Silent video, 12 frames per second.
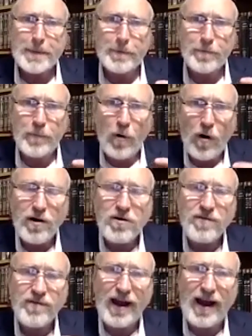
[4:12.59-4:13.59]
part
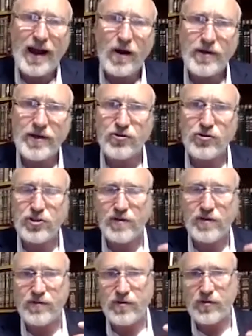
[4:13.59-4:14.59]
of our issues
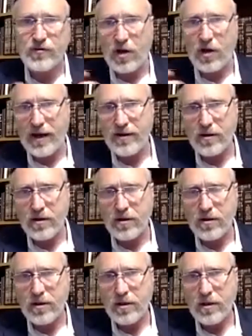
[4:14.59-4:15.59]
of
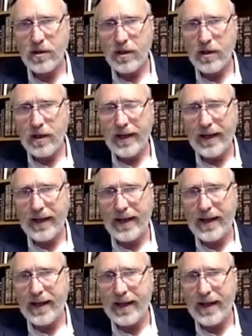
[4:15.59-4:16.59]
desire
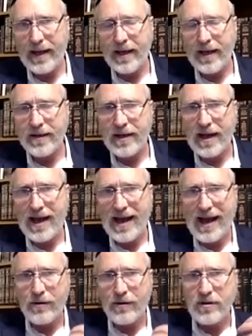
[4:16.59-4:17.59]
and
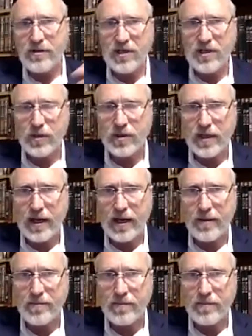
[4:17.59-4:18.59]
how to deal with
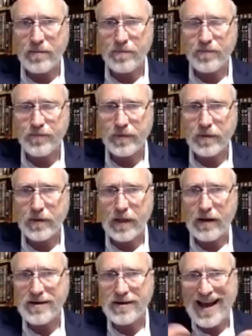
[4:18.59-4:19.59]
them,
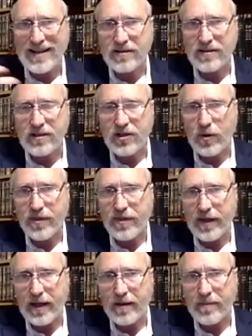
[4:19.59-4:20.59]
how not to deal with
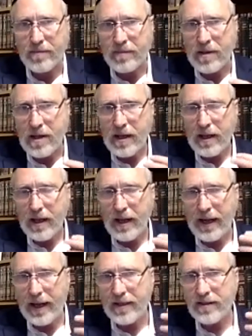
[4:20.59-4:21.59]
them,
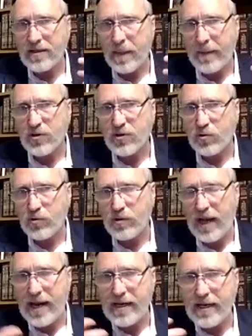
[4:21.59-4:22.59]
and sometimes
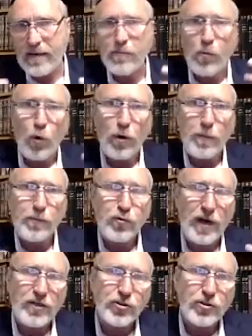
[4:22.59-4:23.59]
creating more
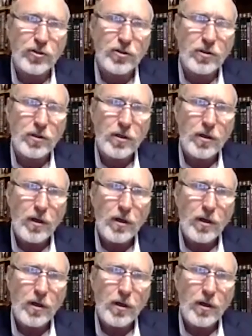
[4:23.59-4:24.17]
pressure